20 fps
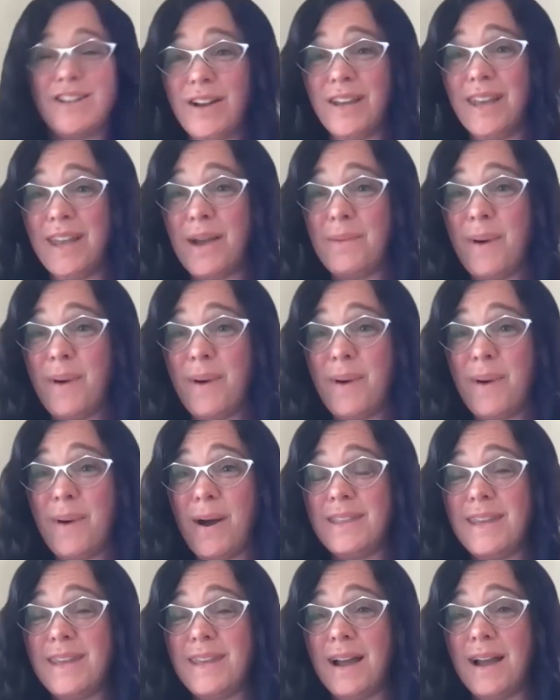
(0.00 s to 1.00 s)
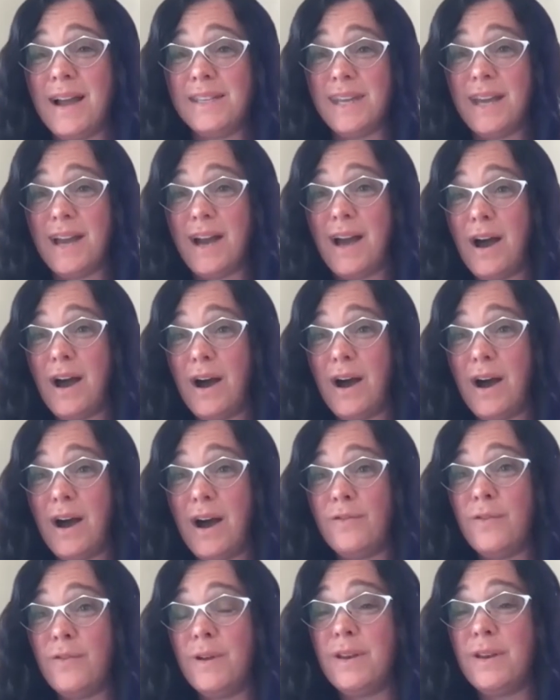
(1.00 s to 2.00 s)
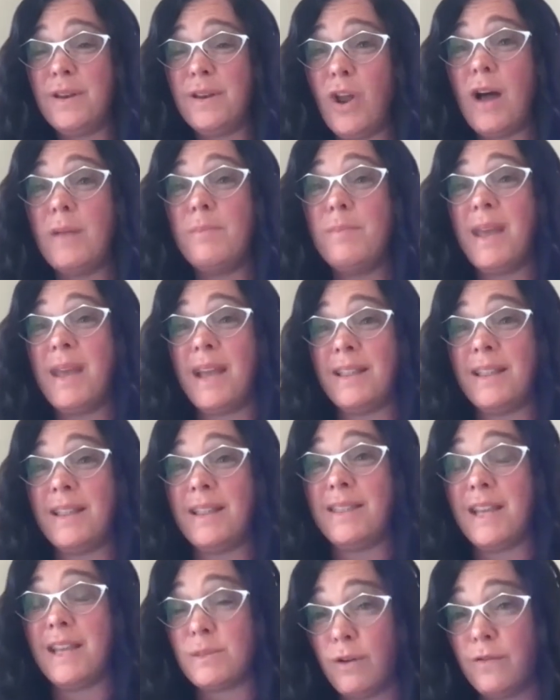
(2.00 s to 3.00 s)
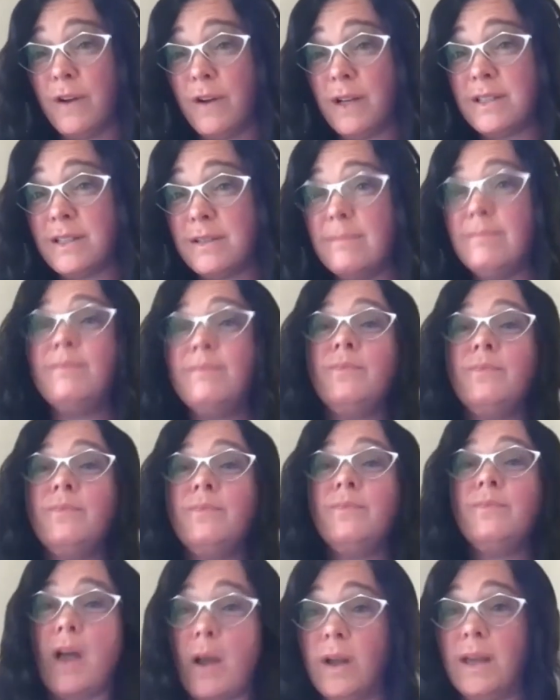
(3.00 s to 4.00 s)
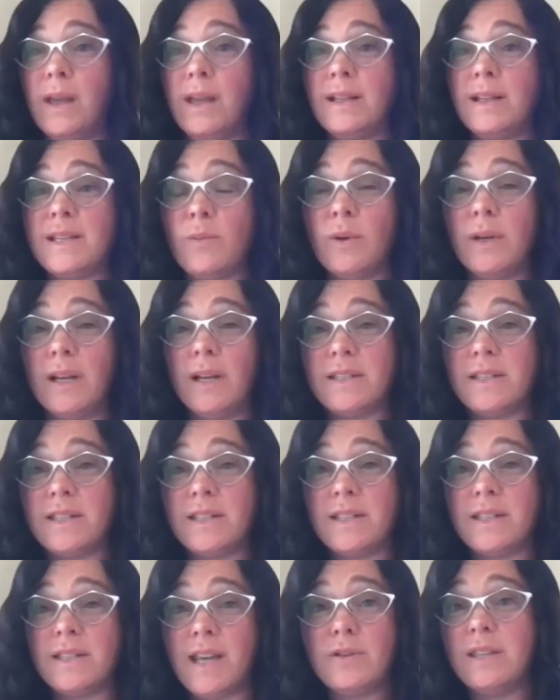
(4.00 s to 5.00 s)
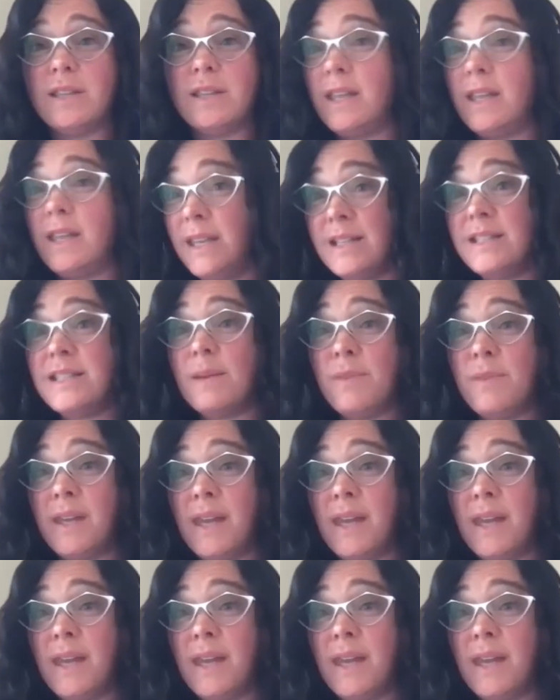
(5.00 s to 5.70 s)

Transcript: Talking about the idea of not making things perfect. I'm working in someone else's house and they need